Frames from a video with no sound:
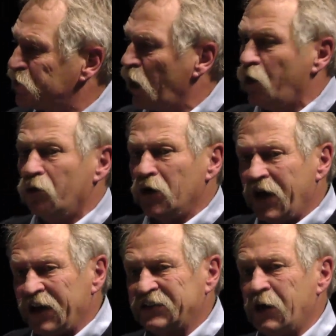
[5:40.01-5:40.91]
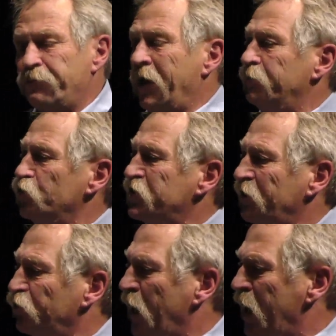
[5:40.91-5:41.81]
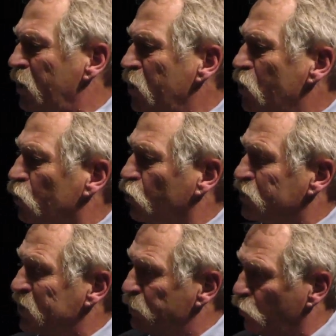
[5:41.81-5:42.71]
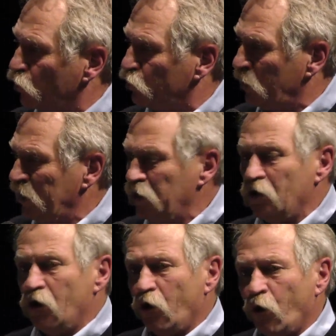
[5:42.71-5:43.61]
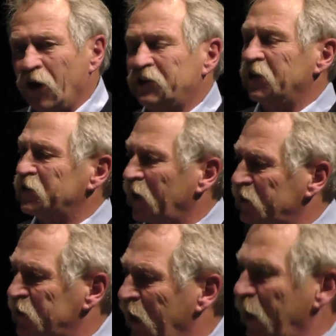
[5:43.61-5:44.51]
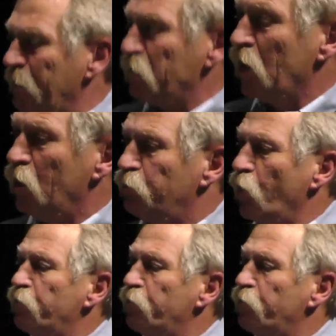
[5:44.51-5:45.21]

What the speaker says: to feed animals, and we've been using them without knowing for sure